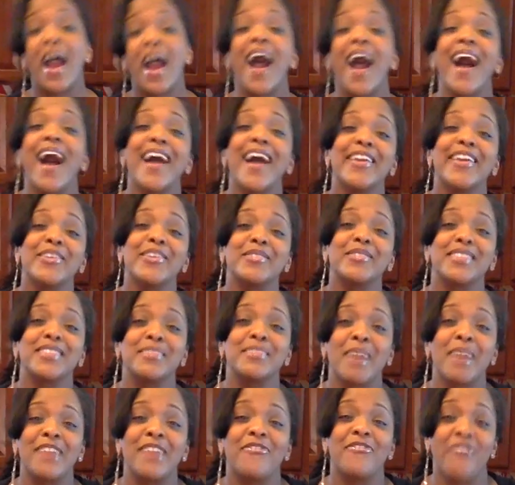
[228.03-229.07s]

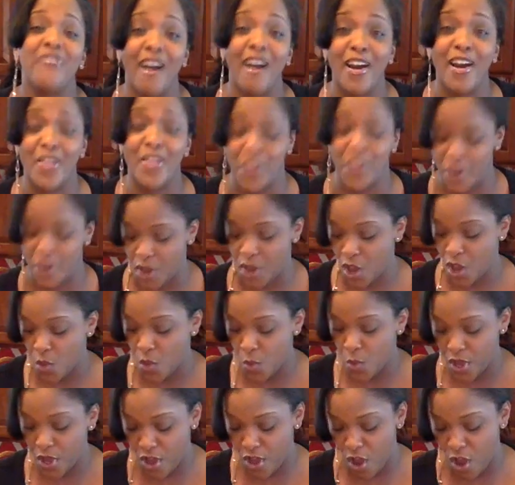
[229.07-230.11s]
My father
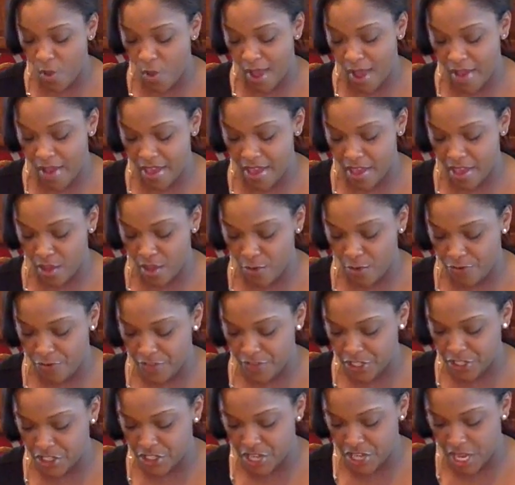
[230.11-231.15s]
would go out and go
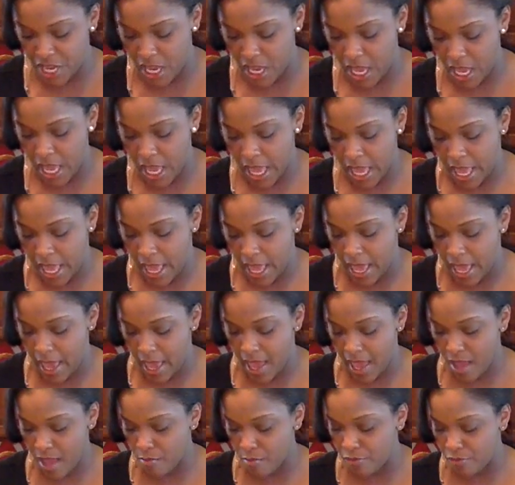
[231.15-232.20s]
fishing
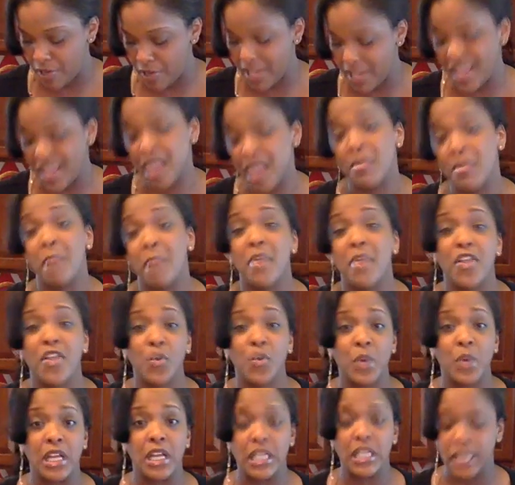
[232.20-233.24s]
and bring it in. My mother
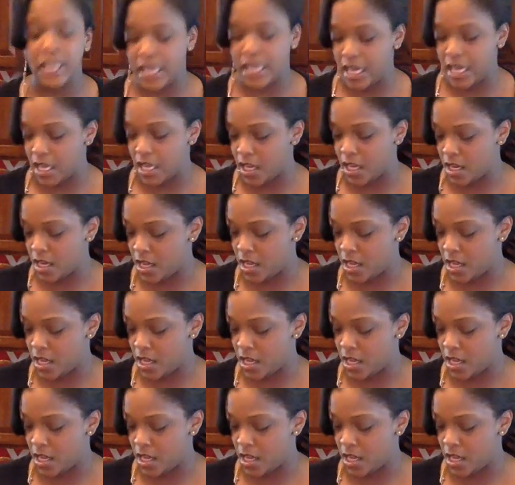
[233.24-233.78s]
would clean it.